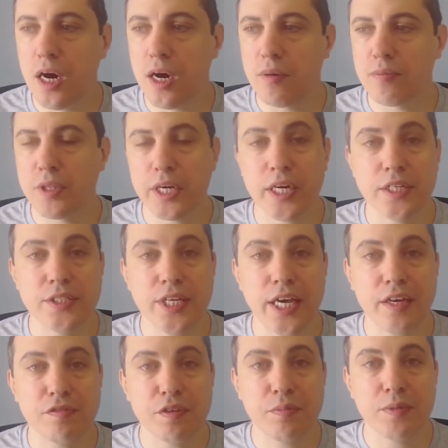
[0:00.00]
they're going to
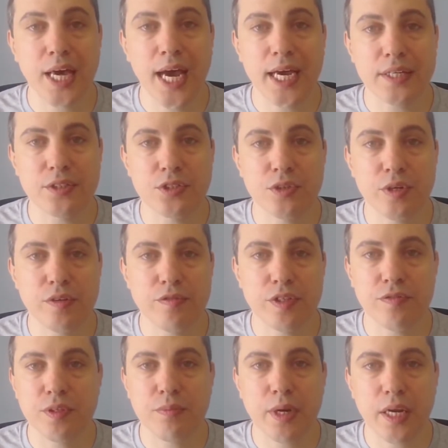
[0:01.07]
take from that. So even
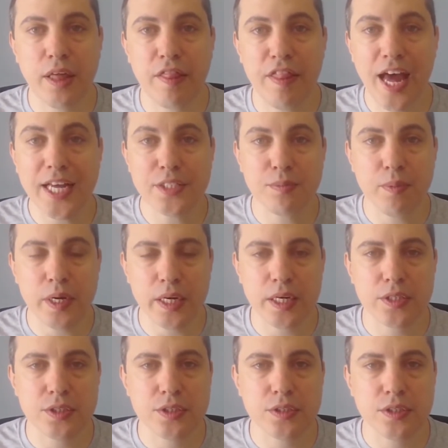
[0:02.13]
if the that
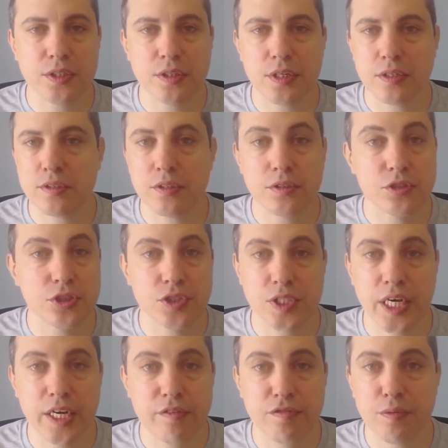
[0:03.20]
money isn't in there, they'll just
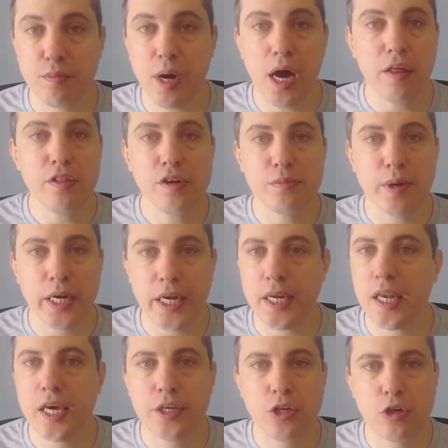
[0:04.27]
take from other money,
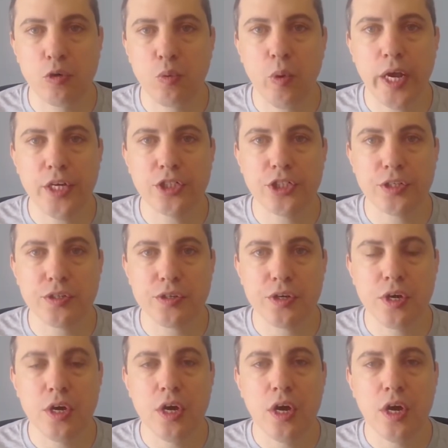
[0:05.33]
like your wages.